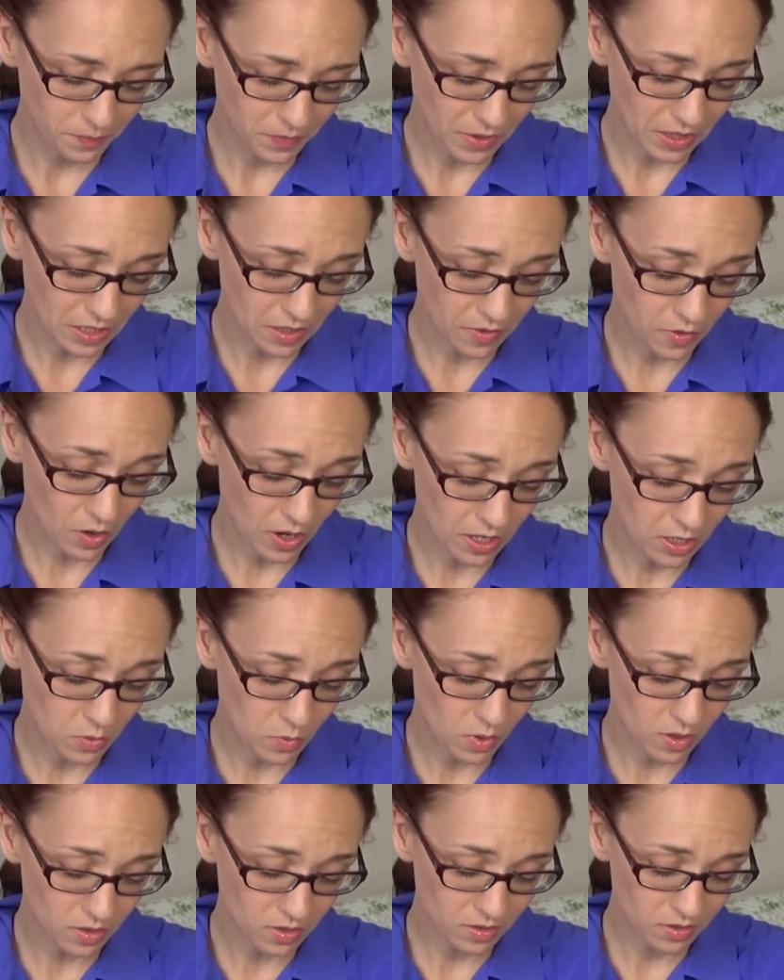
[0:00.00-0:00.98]
Is there
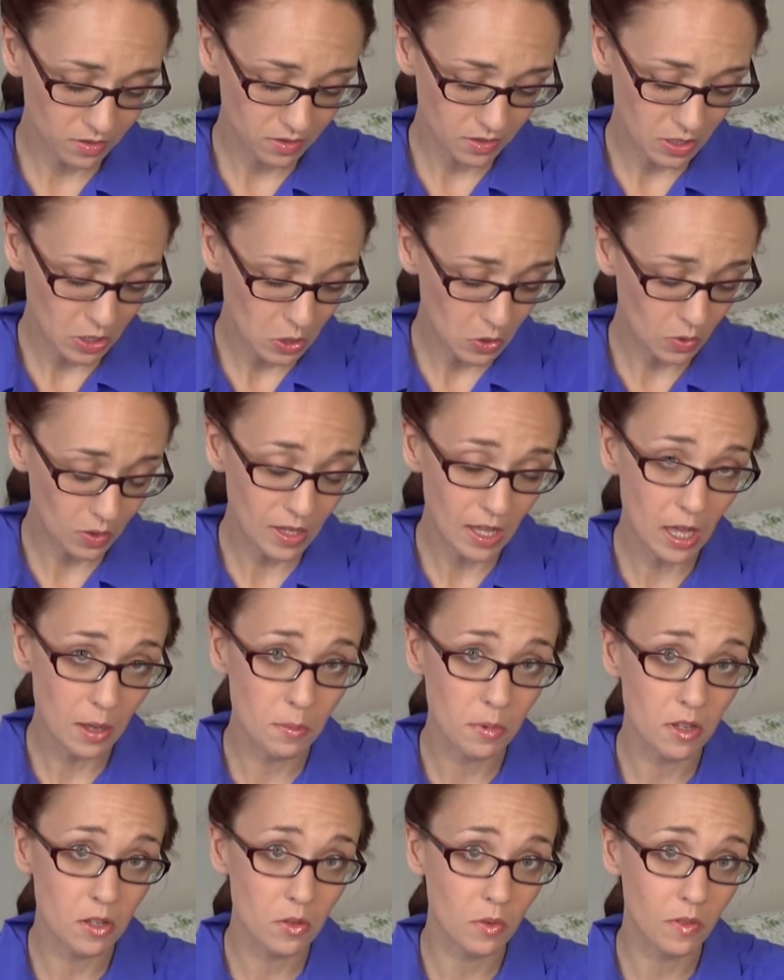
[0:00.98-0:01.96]
anyone who can
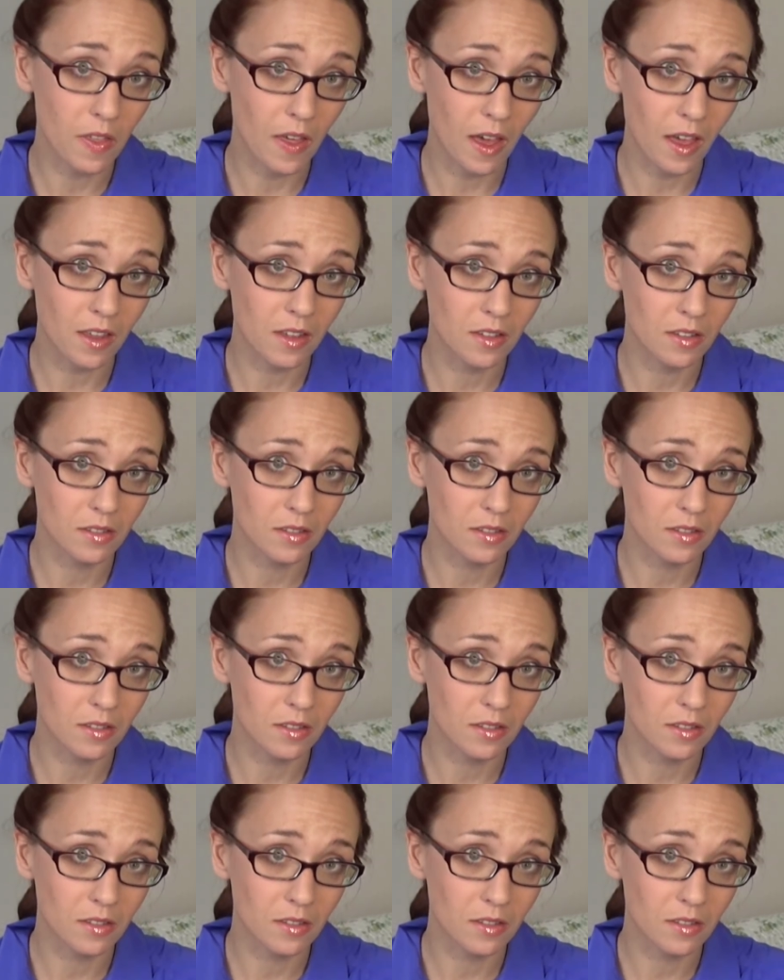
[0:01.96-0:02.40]
help us with that?"